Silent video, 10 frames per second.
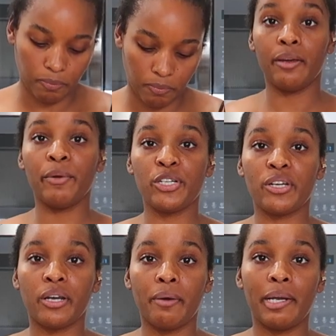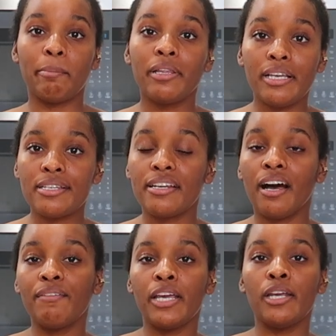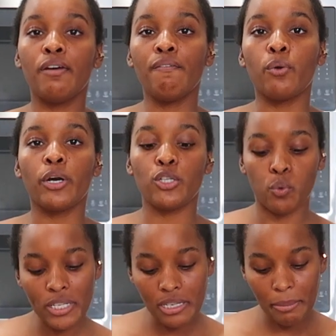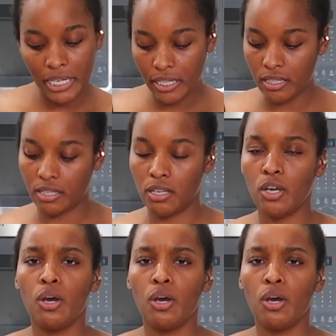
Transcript: Then we're just gonna go ahead and put these in the oven for 20 minutes